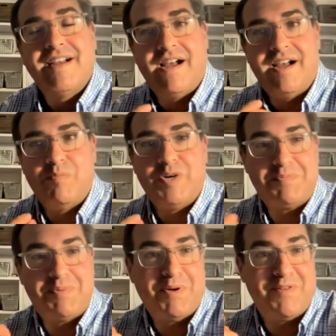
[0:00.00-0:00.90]
um,
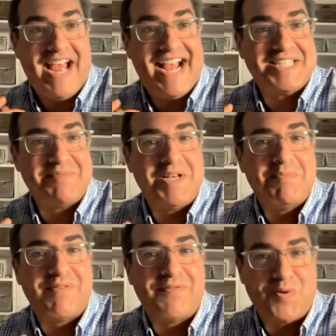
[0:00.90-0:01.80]
which people have asked me
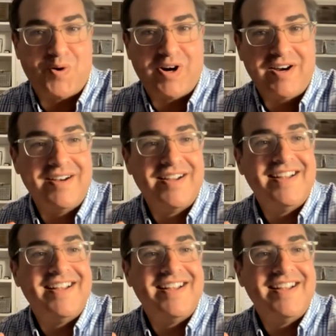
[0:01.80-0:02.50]
before,